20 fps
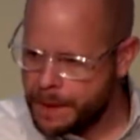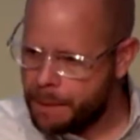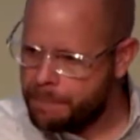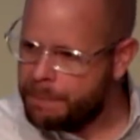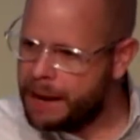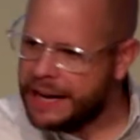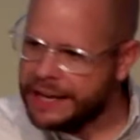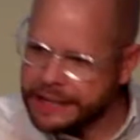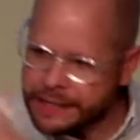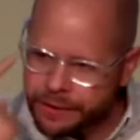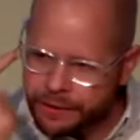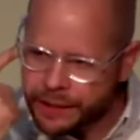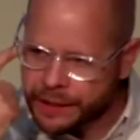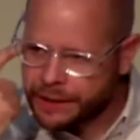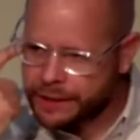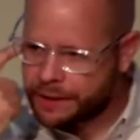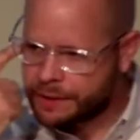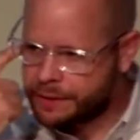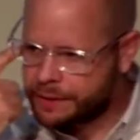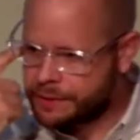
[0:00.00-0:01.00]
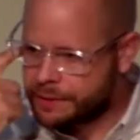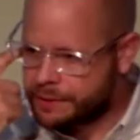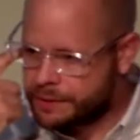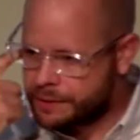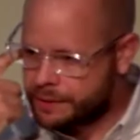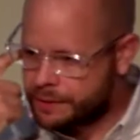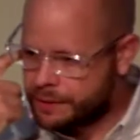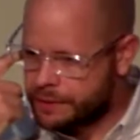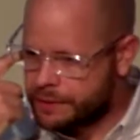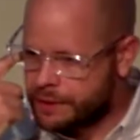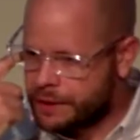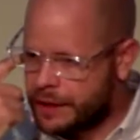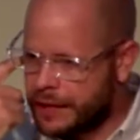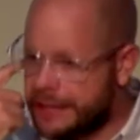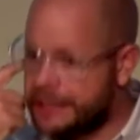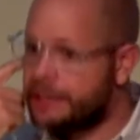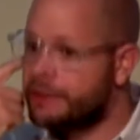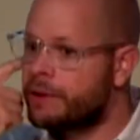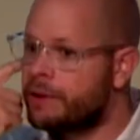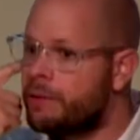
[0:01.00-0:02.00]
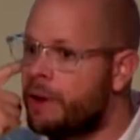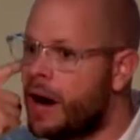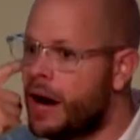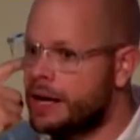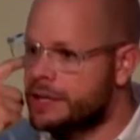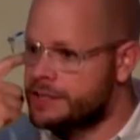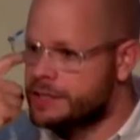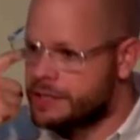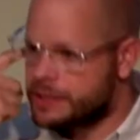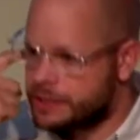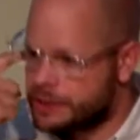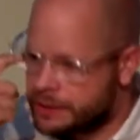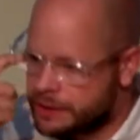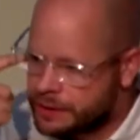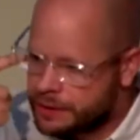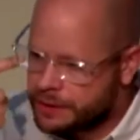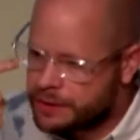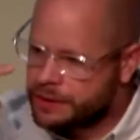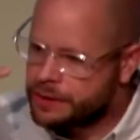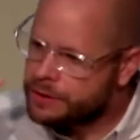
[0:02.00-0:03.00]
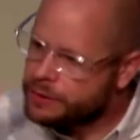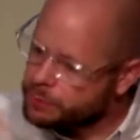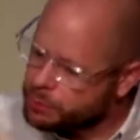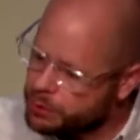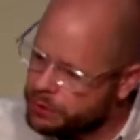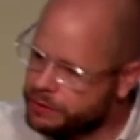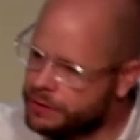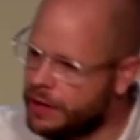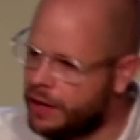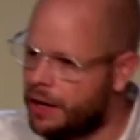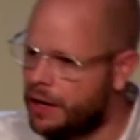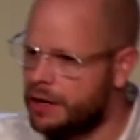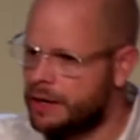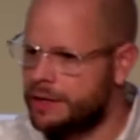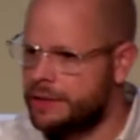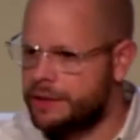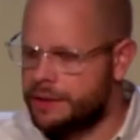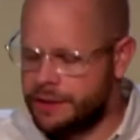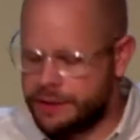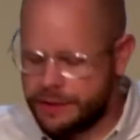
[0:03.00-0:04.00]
By hearing. And hearing what? The word of God.